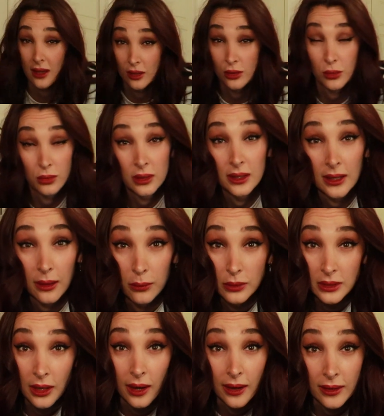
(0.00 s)
I do think I
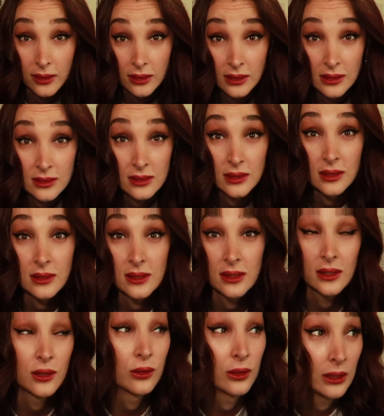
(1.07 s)
would die in this. It's
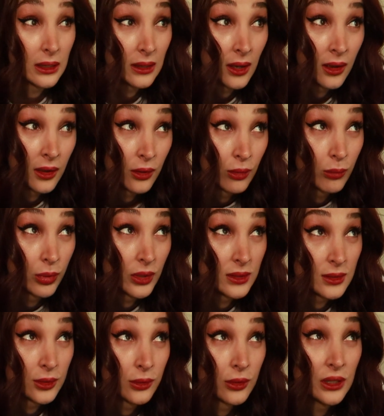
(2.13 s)
literally 100
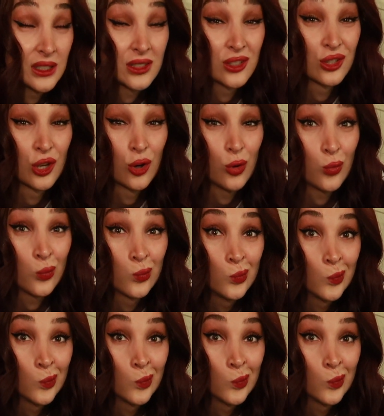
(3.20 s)
plus degrees, so